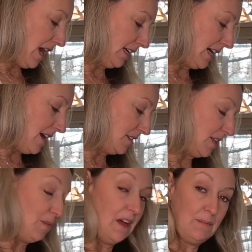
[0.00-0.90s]
I got
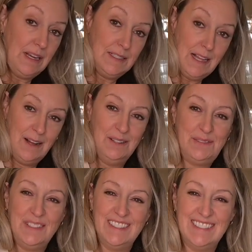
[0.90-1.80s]
some on
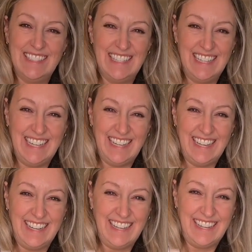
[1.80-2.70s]
myself.
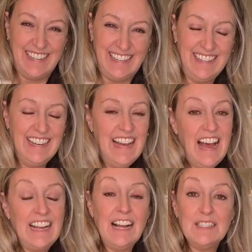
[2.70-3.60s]

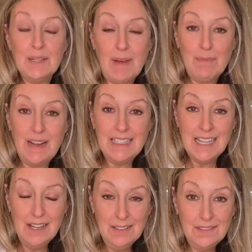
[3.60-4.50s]
I got some on
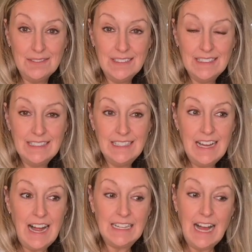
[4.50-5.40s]
myself.
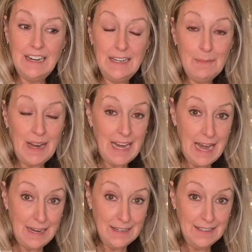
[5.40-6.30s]
I got it in my
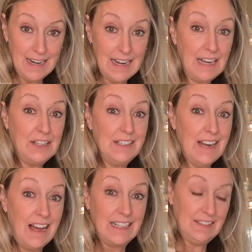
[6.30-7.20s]
hair and I could
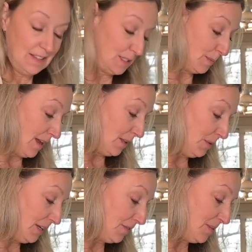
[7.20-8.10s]
not get this smell
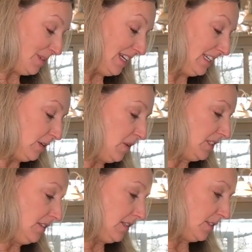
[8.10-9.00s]
away from me. It
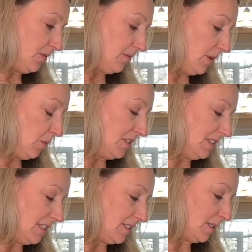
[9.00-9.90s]
wasn't this
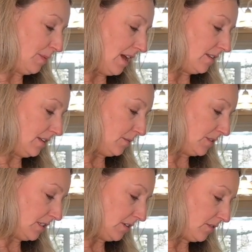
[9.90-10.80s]
smell. It was
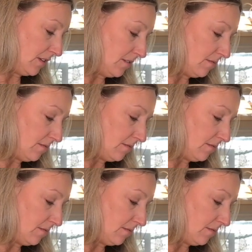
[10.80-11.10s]
a different